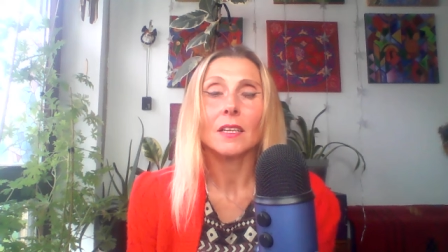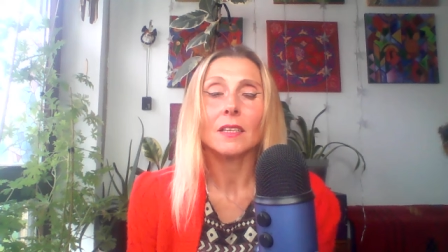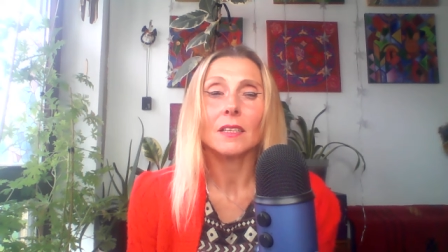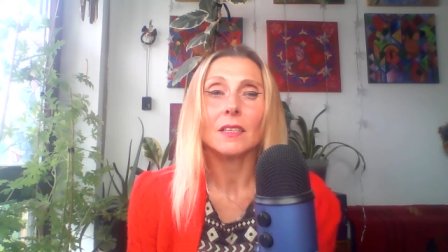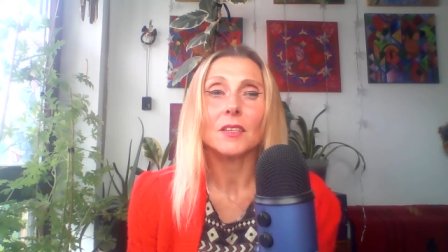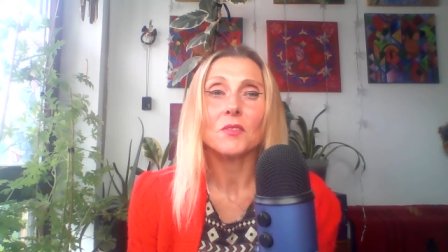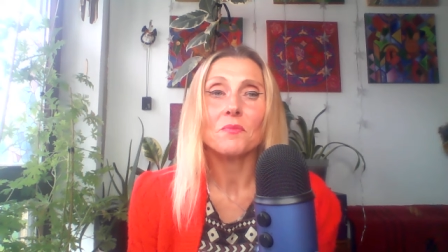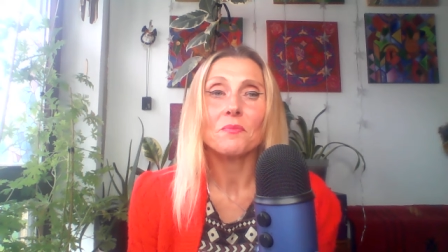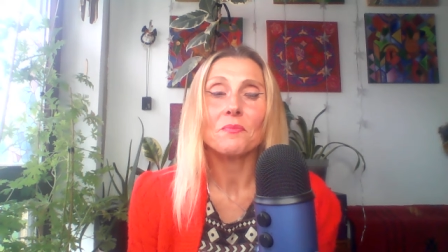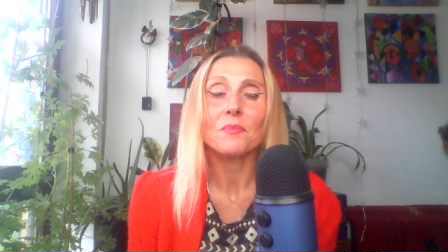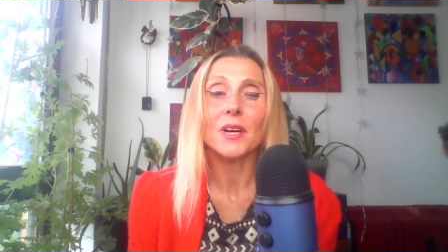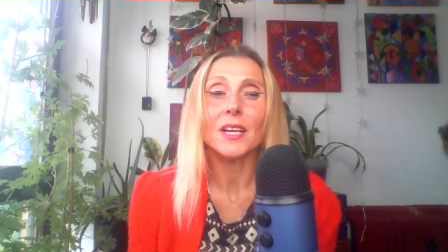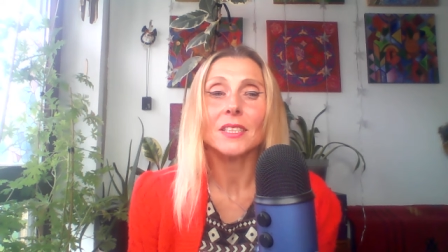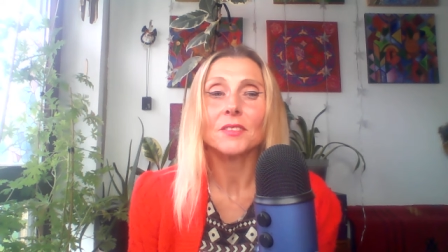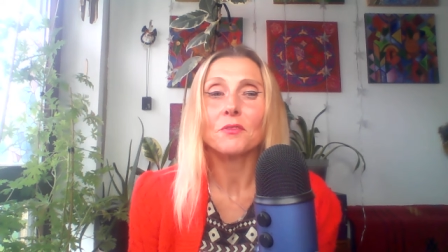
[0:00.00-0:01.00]
uh,
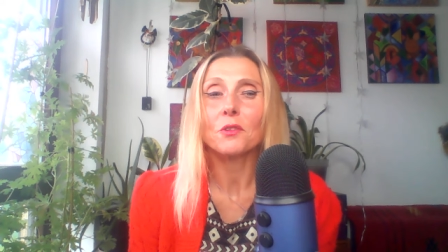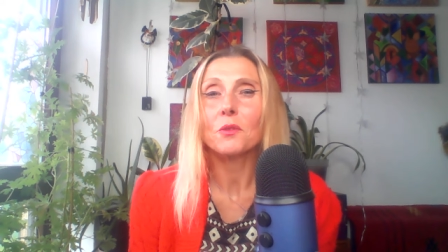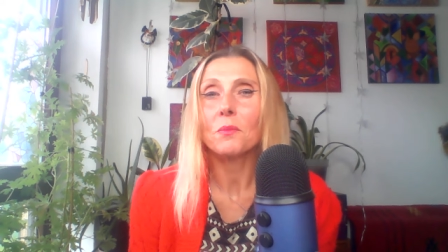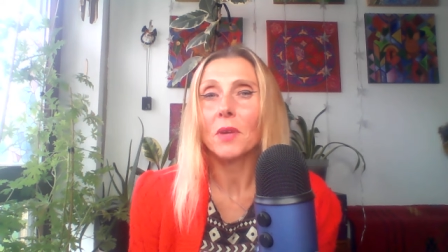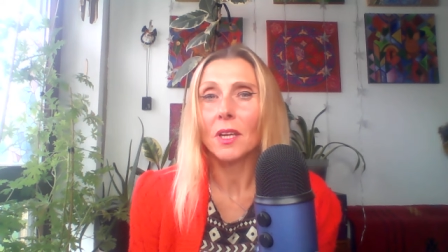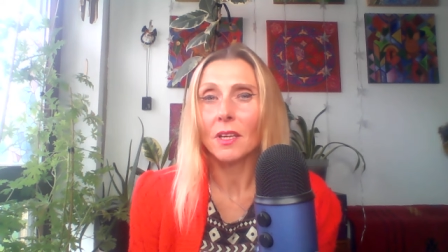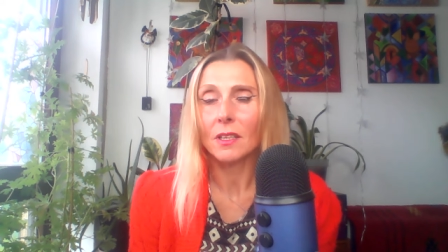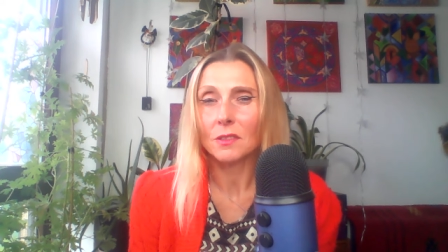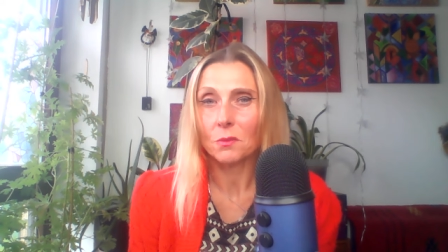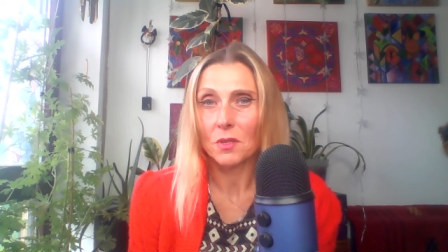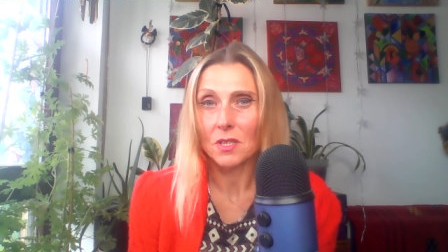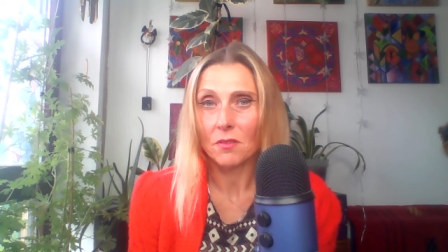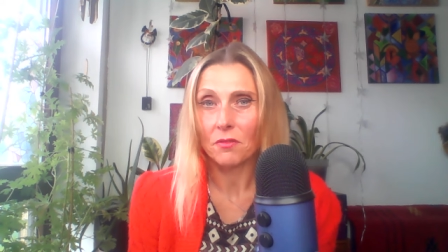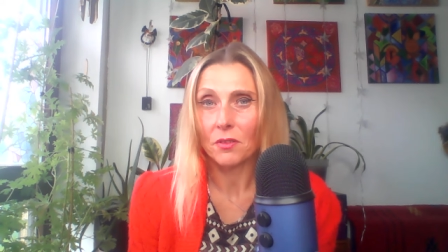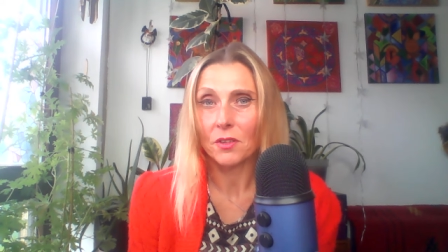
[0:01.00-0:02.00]
but for me it
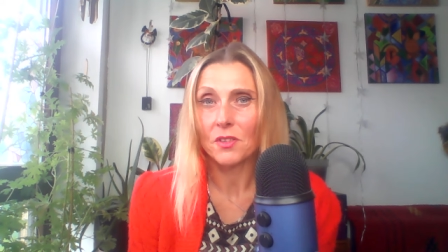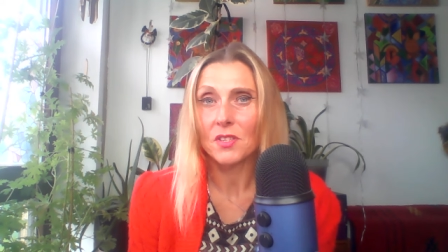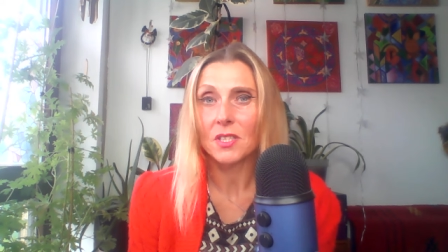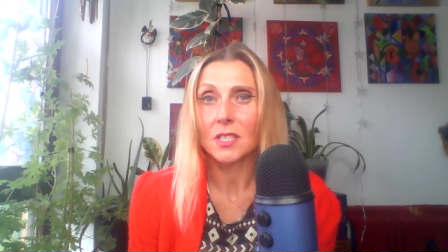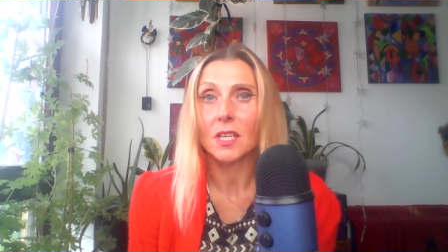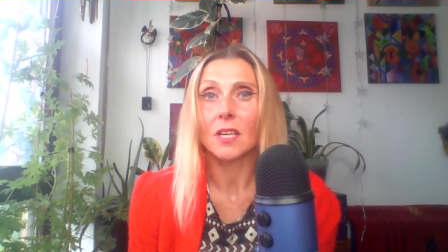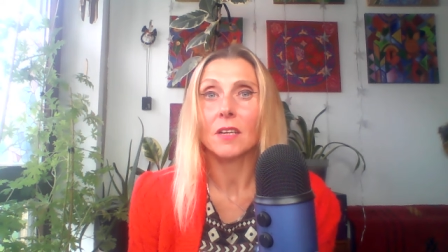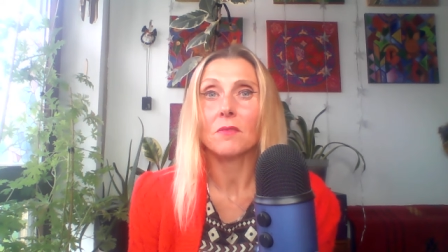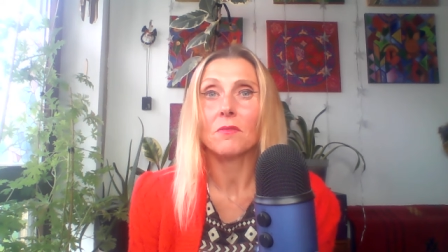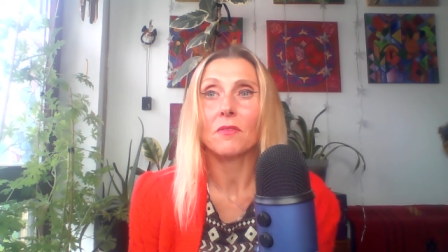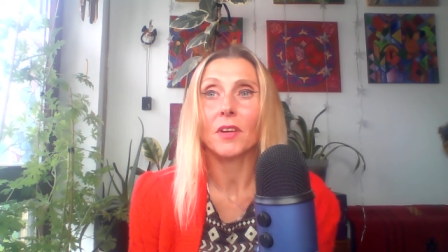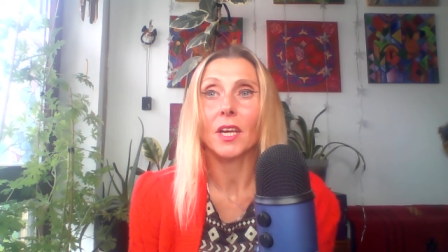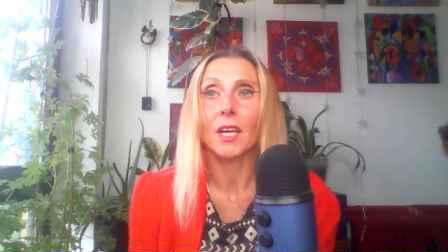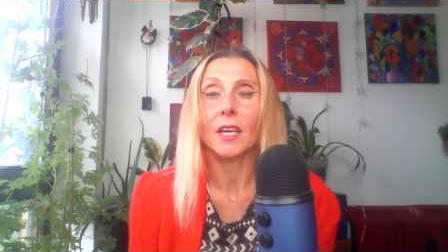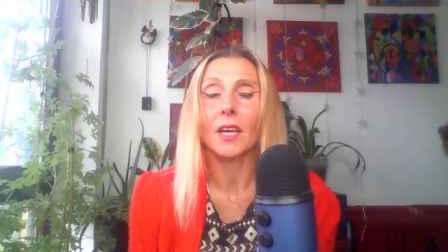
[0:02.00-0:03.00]
was a first time
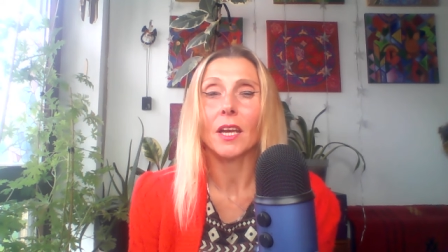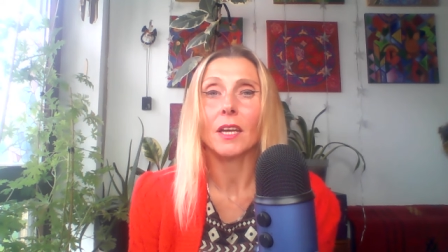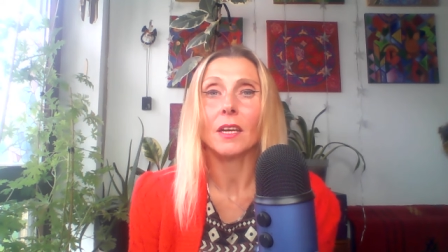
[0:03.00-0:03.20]
thing